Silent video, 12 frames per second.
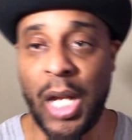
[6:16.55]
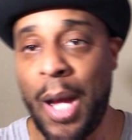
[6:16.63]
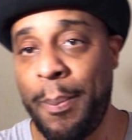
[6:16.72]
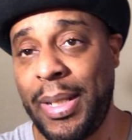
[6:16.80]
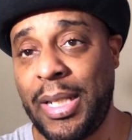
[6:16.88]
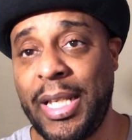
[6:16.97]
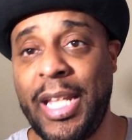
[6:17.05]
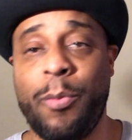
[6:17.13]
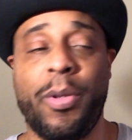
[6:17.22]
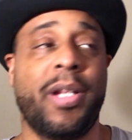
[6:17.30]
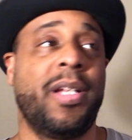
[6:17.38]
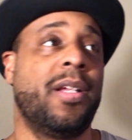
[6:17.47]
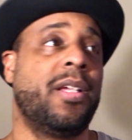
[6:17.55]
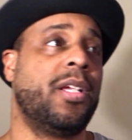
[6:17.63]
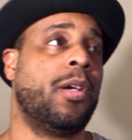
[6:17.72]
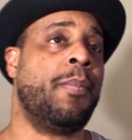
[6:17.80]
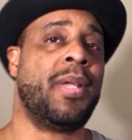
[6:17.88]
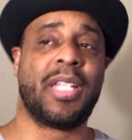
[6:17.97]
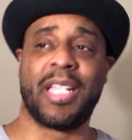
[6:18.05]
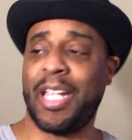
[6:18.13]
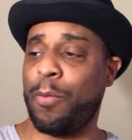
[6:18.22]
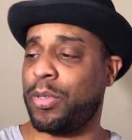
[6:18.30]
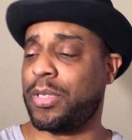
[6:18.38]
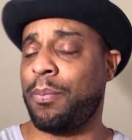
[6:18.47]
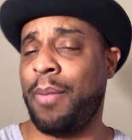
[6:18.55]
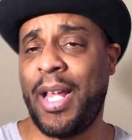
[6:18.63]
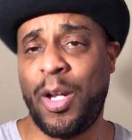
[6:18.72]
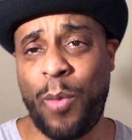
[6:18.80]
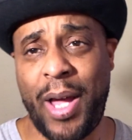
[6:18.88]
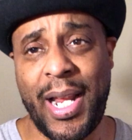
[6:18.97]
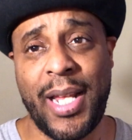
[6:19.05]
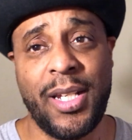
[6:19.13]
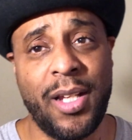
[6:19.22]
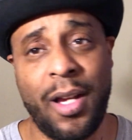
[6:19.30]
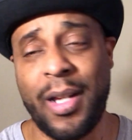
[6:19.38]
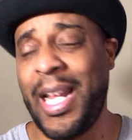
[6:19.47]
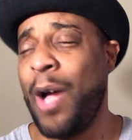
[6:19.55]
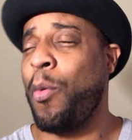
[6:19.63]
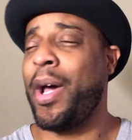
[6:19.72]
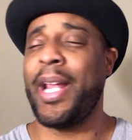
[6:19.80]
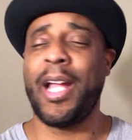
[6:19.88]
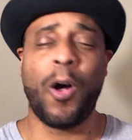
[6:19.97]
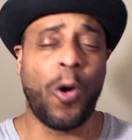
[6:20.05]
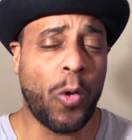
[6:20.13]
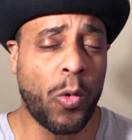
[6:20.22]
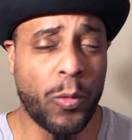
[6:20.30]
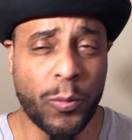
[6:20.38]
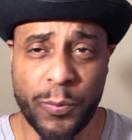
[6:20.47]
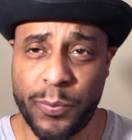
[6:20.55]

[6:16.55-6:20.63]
Y'all meant to get with a, meant to get with somebody while they're young, not while they're old.